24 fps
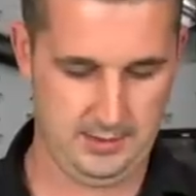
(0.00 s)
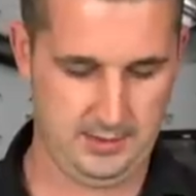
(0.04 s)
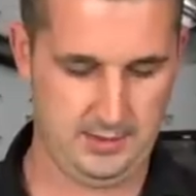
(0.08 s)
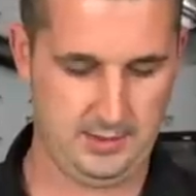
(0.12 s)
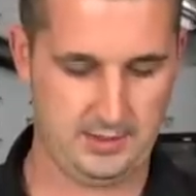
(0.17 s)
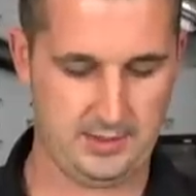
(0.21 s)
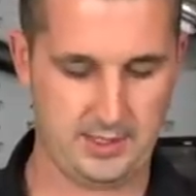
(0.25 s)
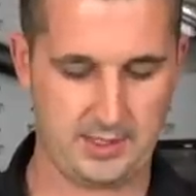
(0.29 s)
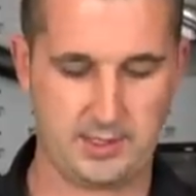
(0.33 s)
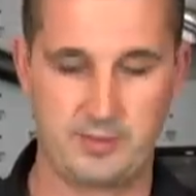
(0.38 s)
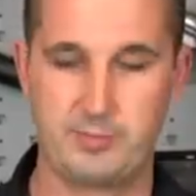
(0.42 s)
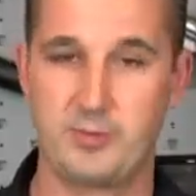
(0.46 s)
I
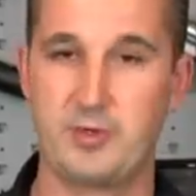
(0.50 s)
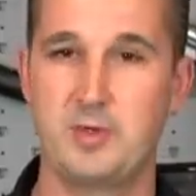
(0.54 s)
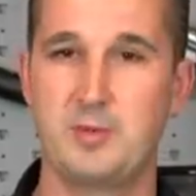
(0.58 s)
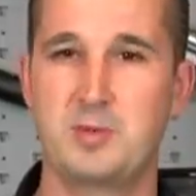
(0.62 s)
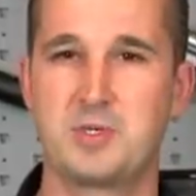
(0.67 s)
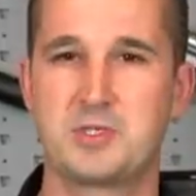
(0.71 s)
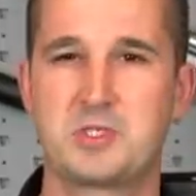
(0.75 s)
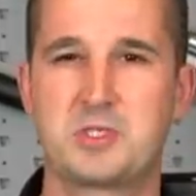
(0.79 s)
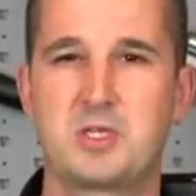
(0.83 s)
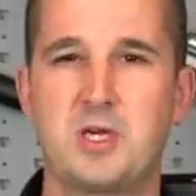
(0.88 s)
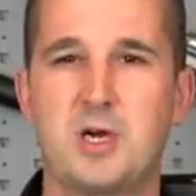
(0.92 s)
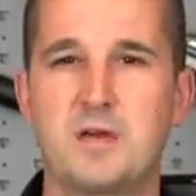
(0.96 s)
think that pretty
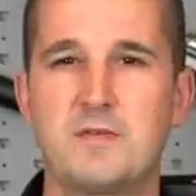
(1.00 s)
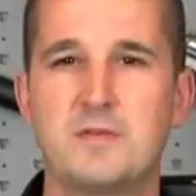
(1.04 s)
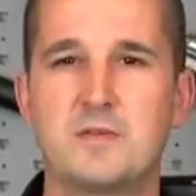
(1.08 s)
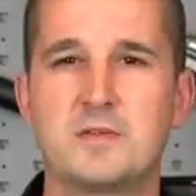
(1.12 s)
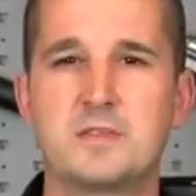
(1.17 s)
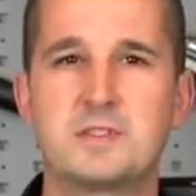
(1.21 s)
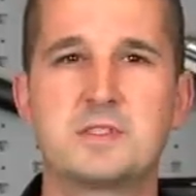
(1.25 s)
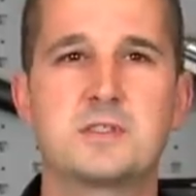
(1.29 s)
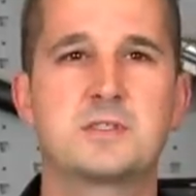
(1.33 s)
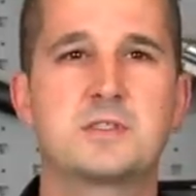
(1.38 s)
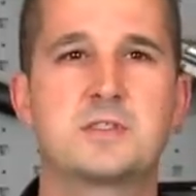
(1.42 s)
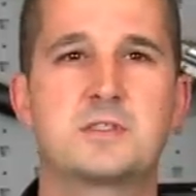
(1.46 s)
much
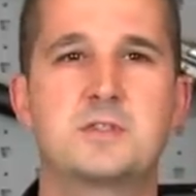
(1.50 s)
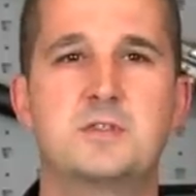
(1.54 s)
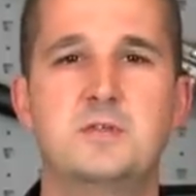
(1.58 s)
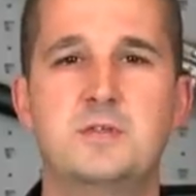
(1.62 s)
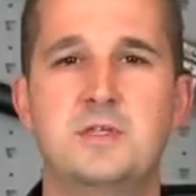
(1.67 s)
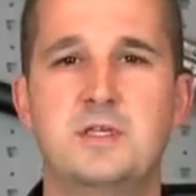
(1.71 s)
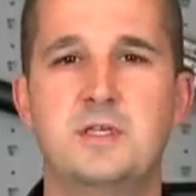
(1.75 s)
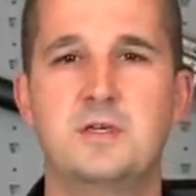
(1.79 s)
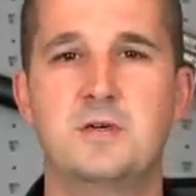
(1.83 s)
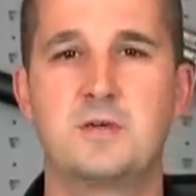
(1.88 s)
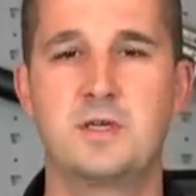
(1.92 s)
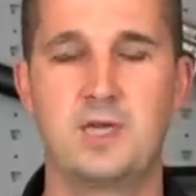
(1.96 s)
covers the
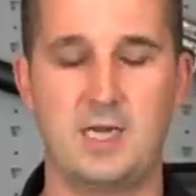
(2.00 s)
studio,